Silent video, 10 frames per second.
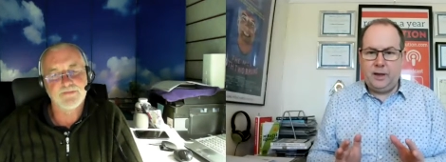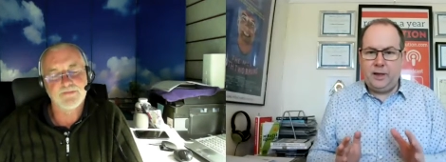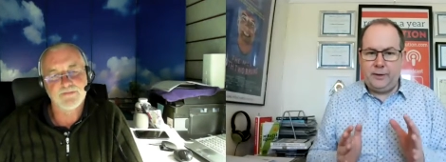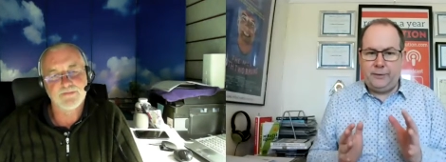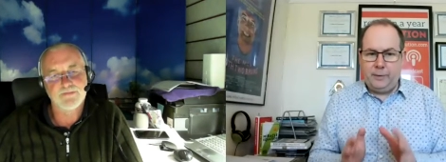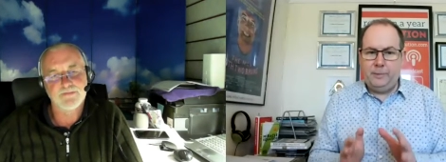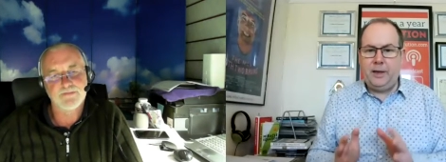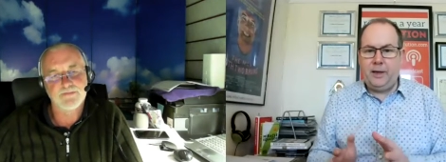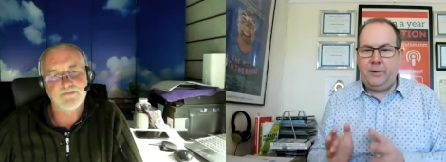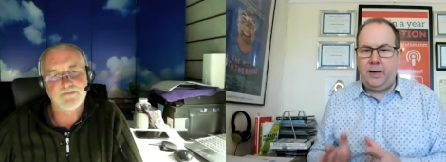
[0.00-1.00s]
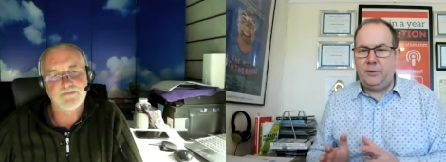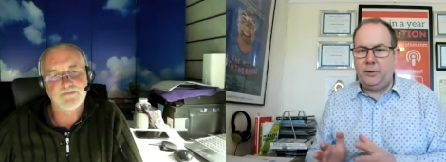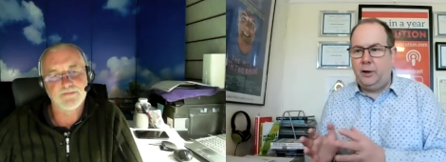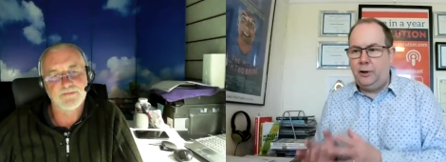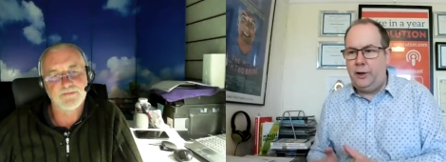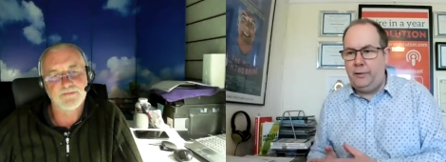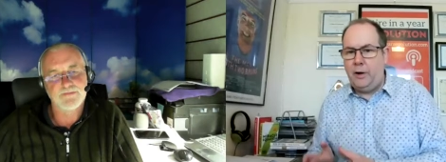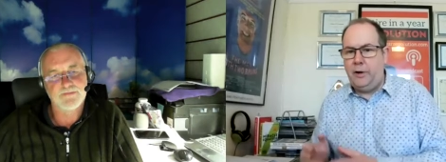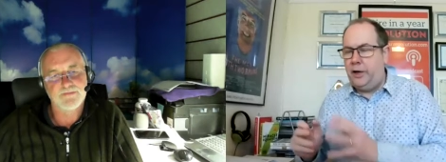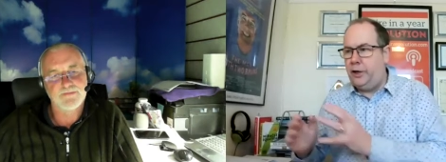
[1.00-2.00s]
Speaker 1: and you're fumbling around on your
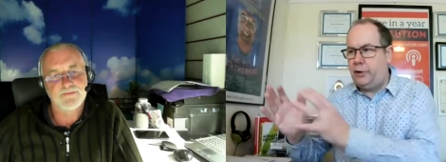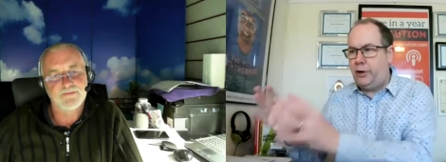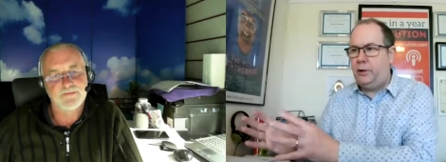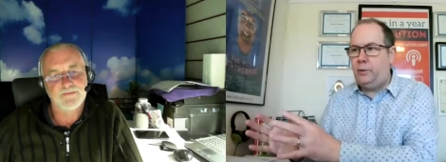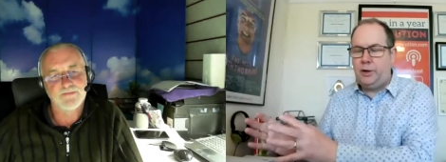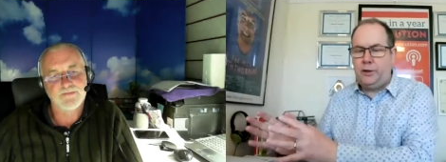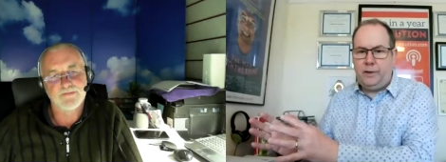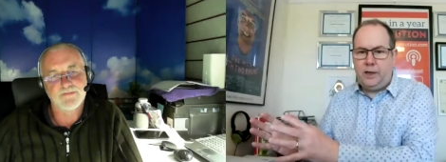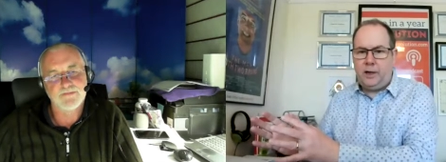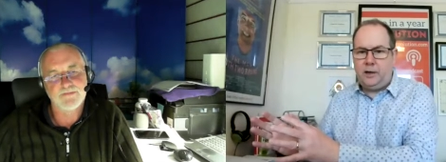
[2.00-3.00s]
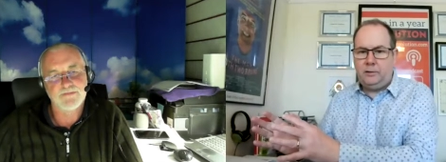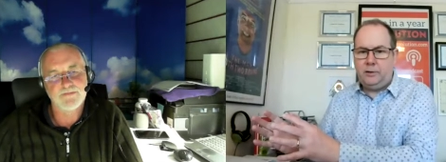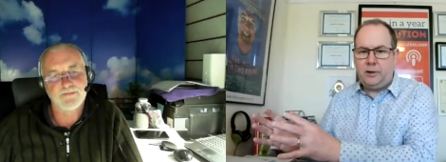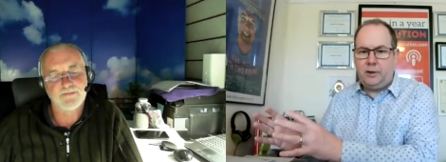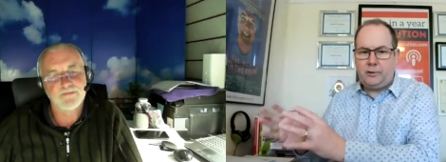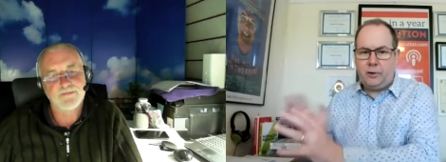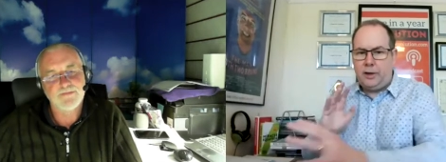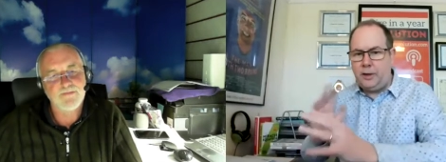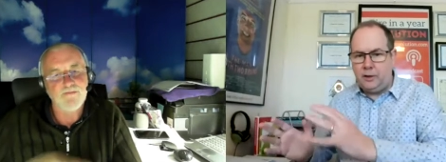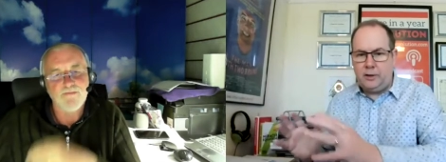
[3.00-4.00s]
own and you're trying to watch a video to
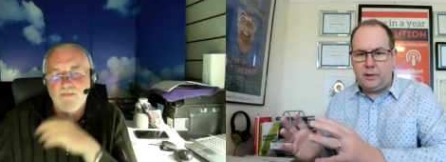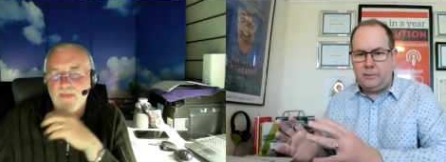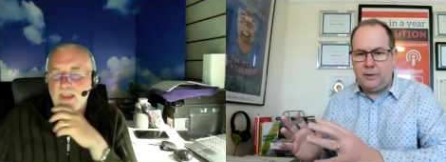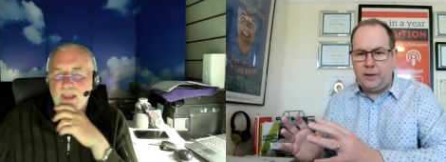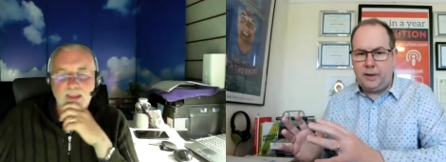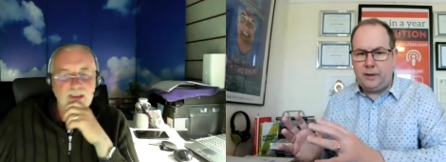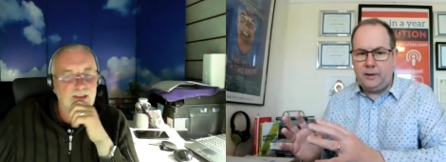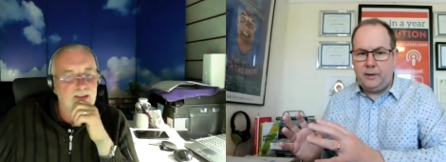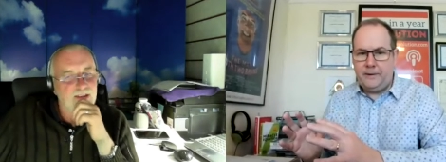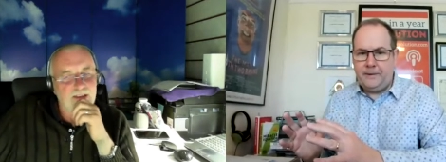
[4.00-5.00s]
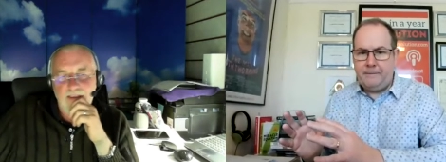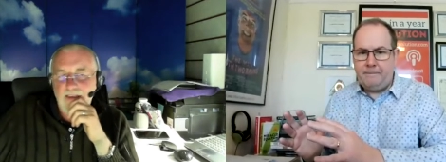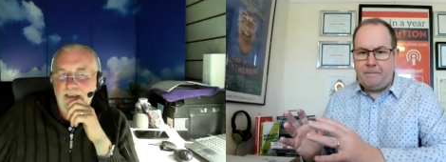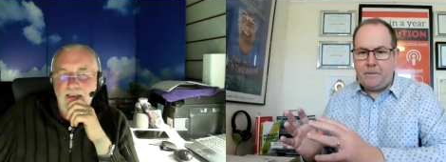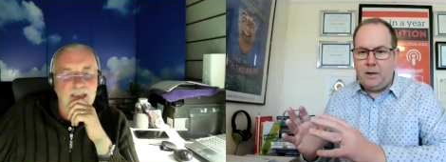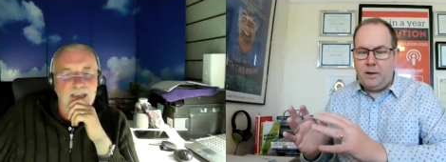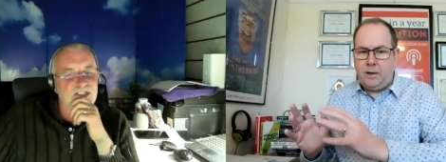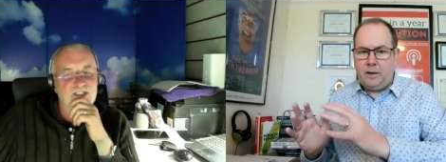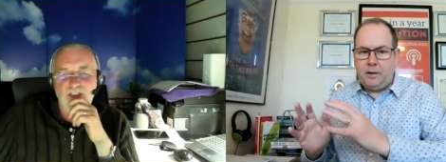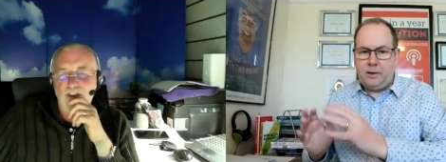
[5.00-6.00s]
try and learn something
Speaker 2: it's
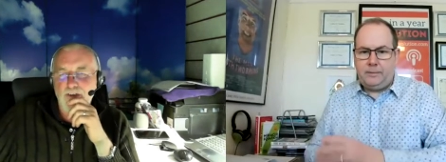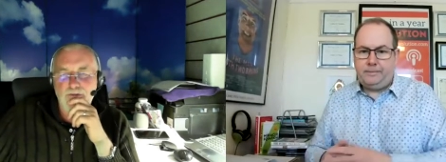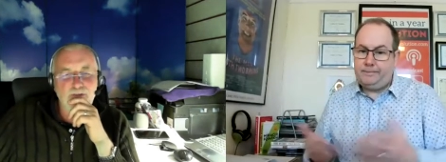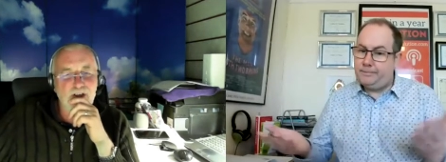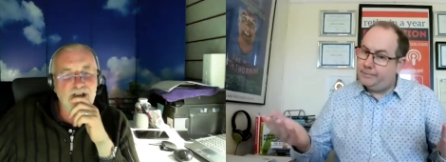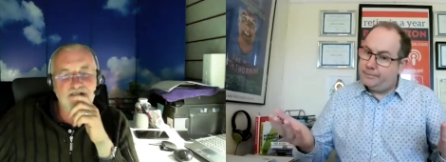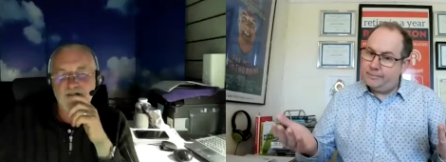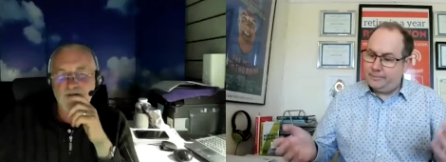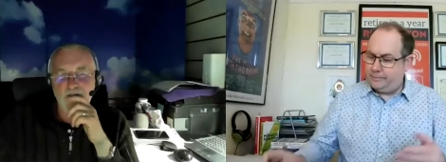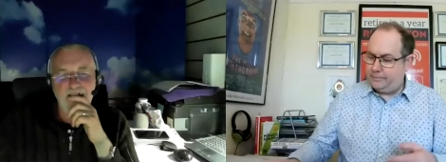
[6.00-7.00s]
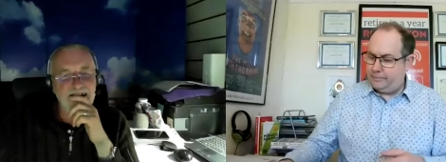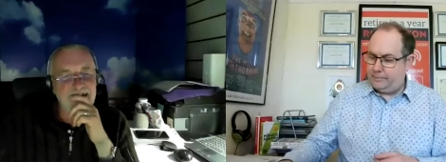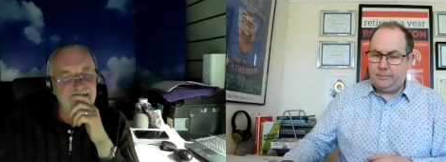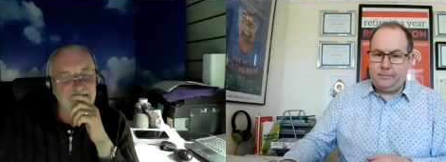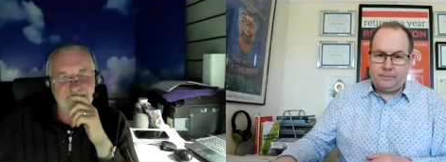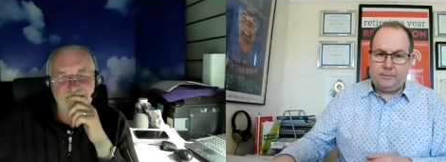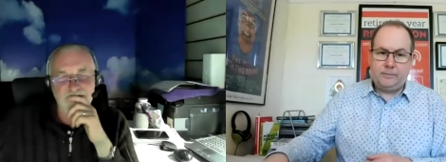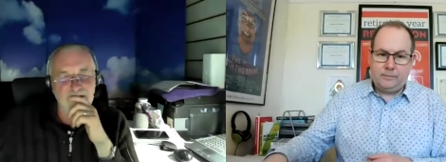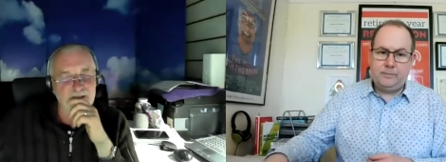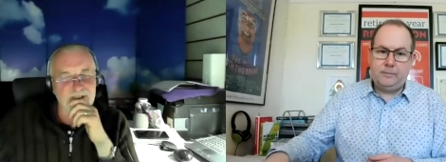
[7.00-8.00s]
so frustrating to
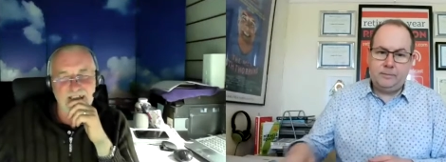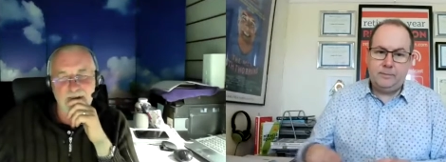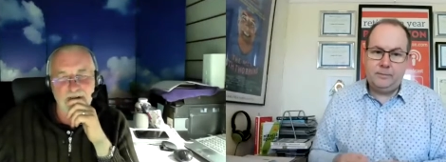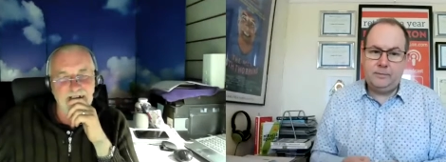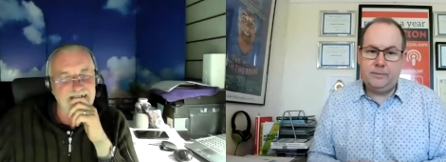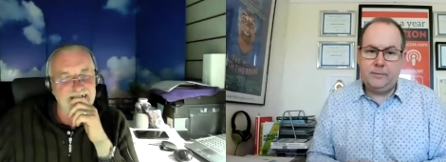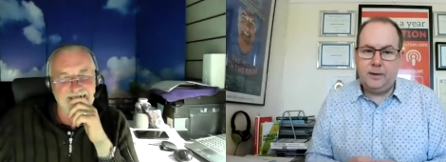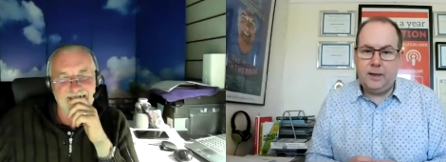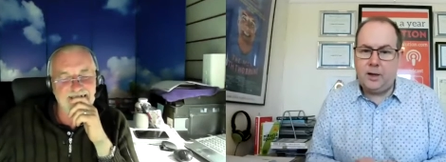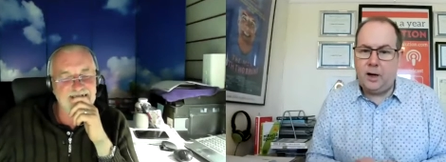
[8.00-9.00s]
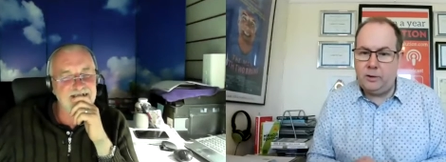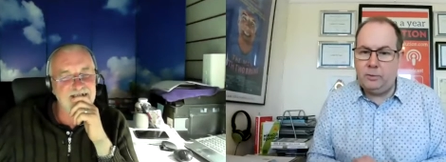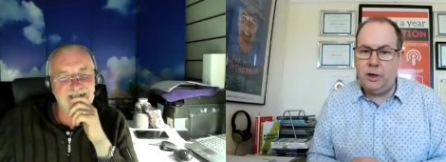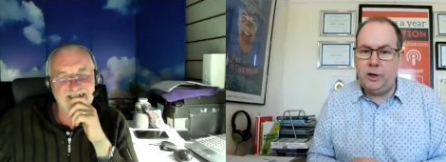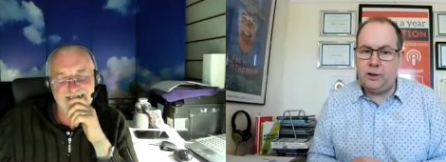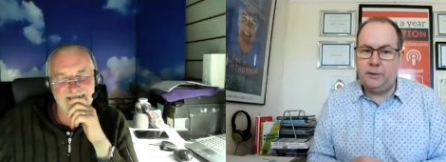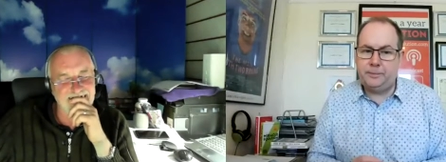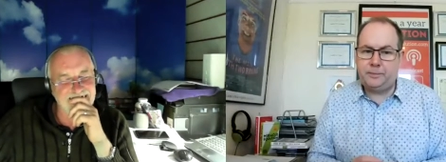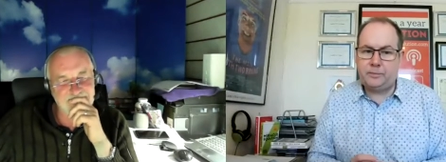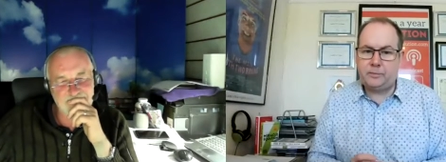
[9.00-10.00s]
do it that way
Speaker 1: it's, it's hard work
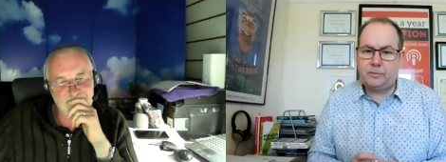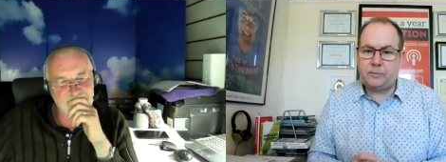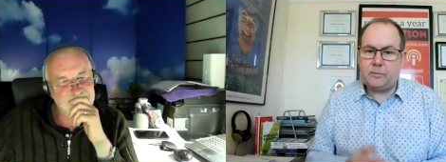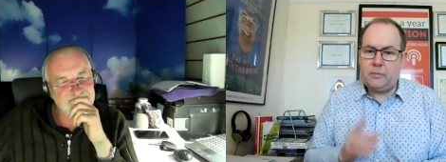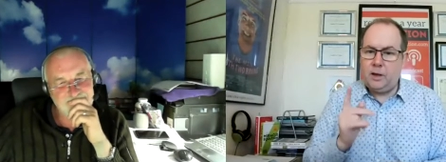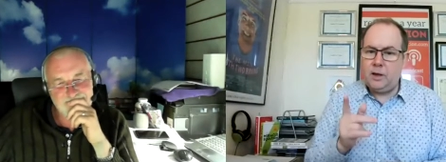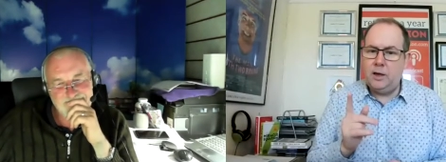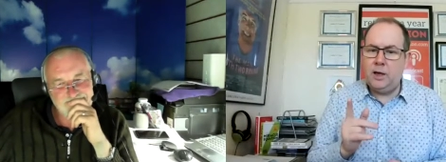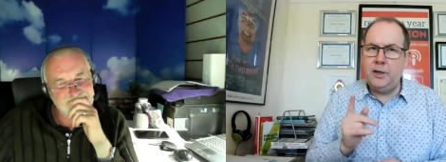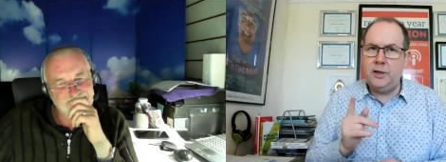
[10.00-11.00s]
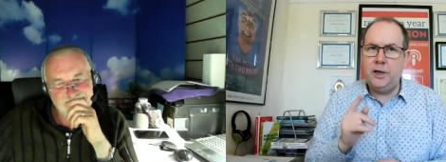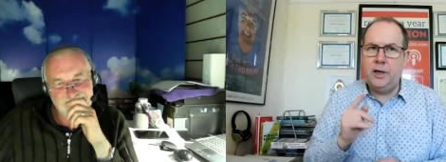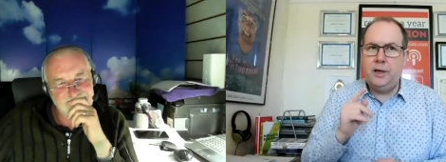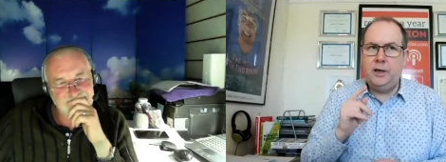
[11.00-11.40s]
and mm.